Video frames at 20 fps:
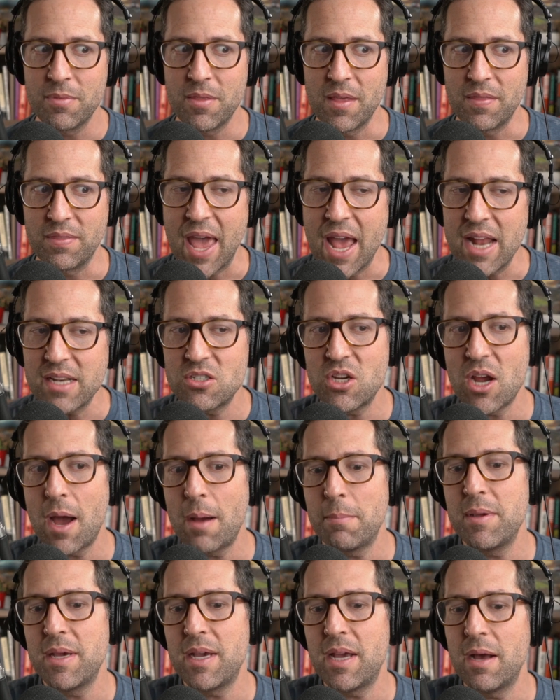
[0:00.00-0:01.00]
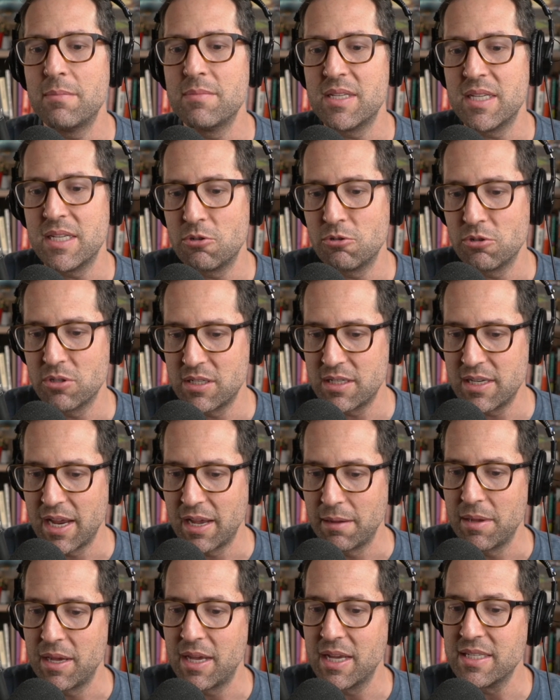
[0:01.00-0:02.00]
that job becomes
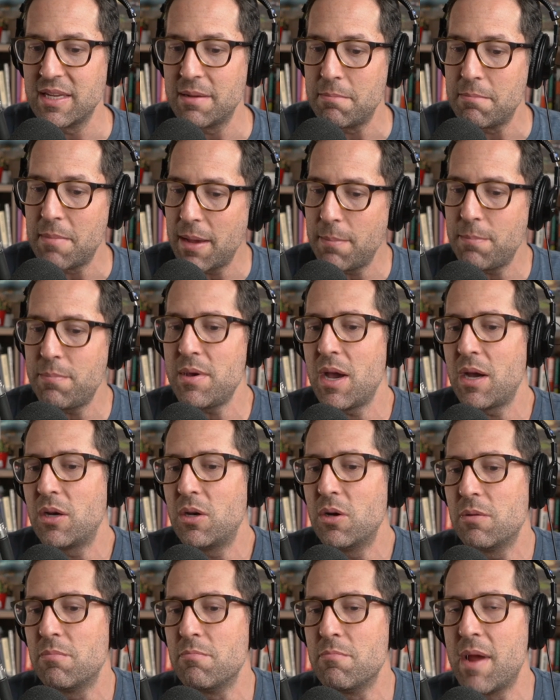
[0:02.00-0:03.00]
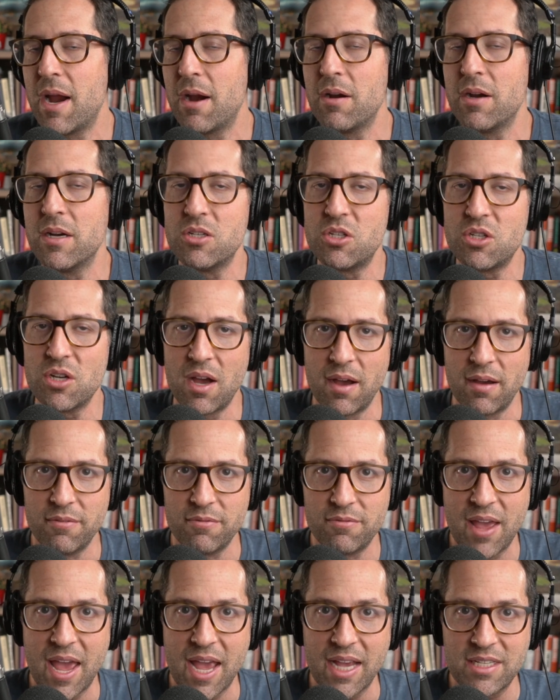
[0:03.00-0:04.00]
interesting because it might be a good marriage
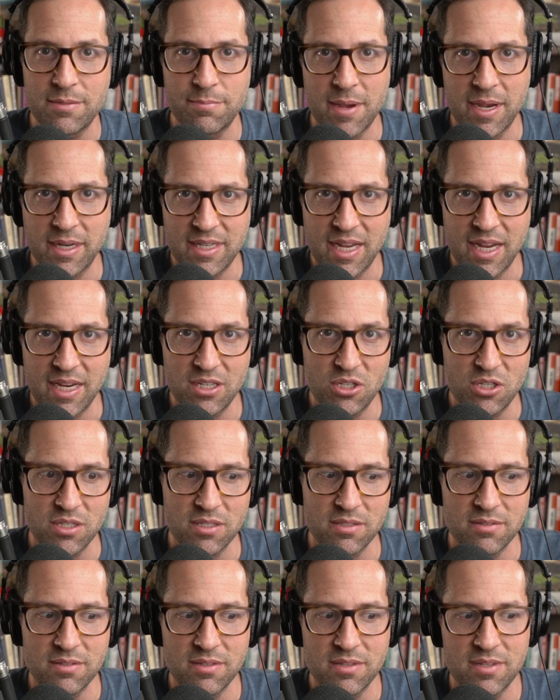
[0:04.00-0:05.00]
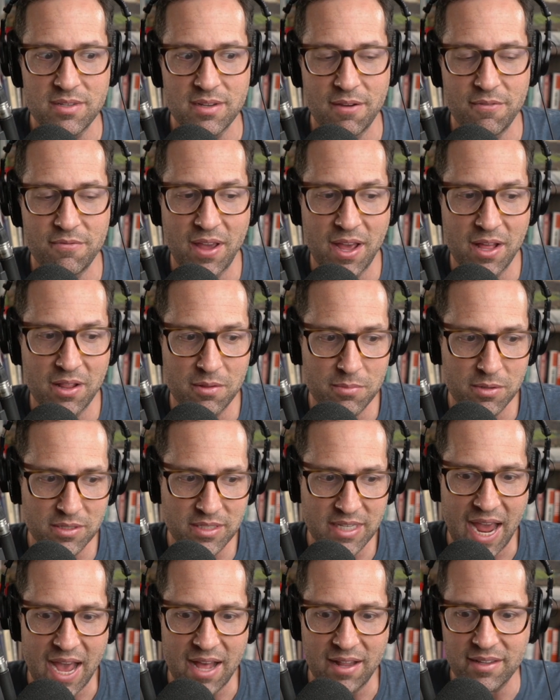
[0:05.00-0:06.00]
of expectations, available
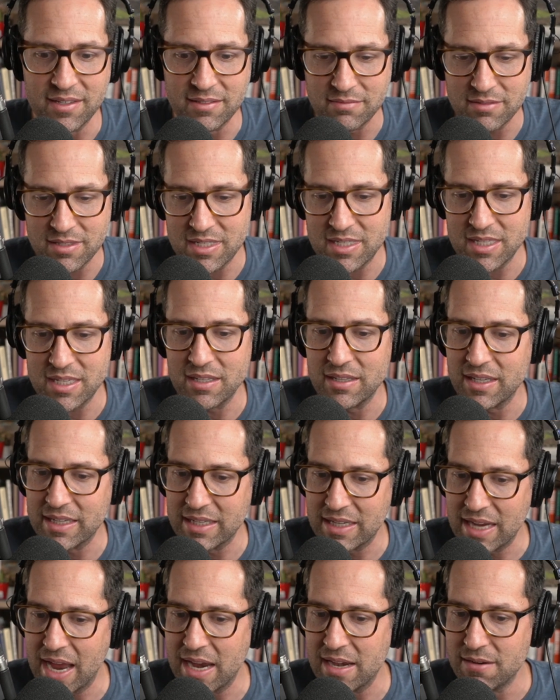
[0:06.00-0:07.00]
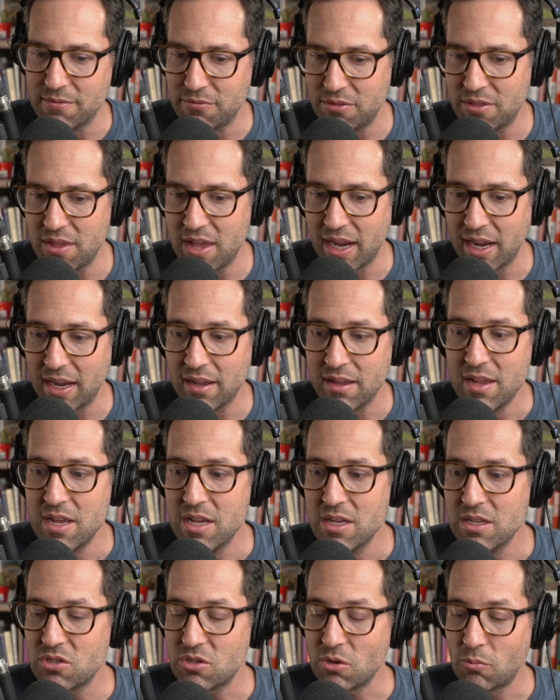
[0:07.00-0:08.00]
talent, ceiling kind of thing.
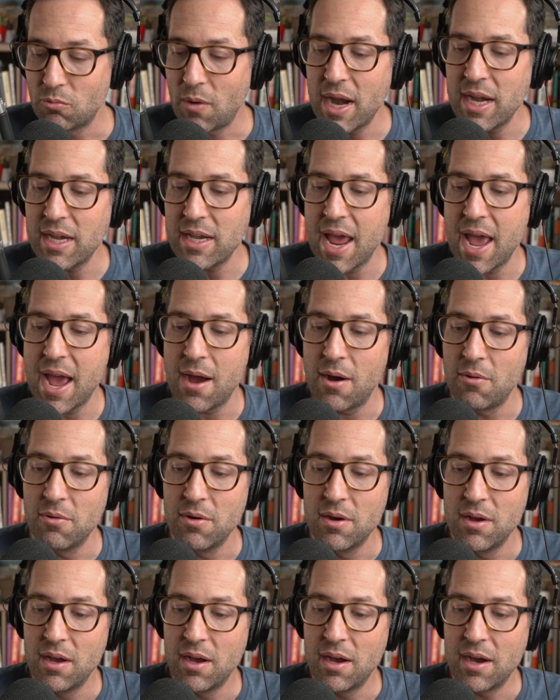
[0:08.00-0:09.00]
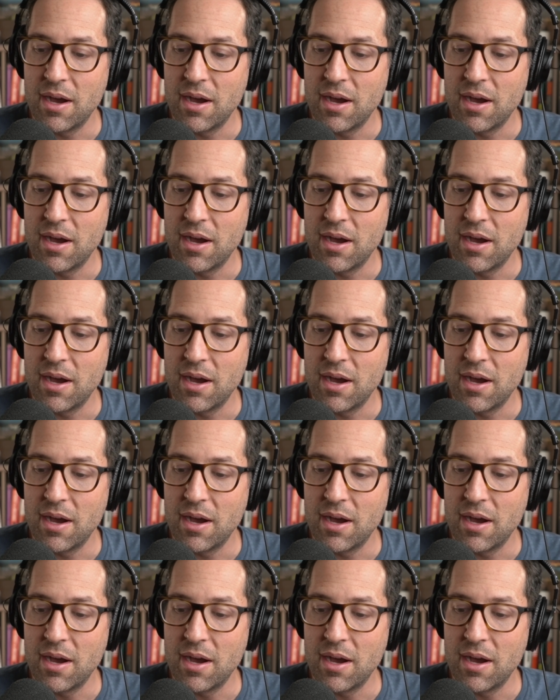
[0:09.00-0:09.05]
So right now,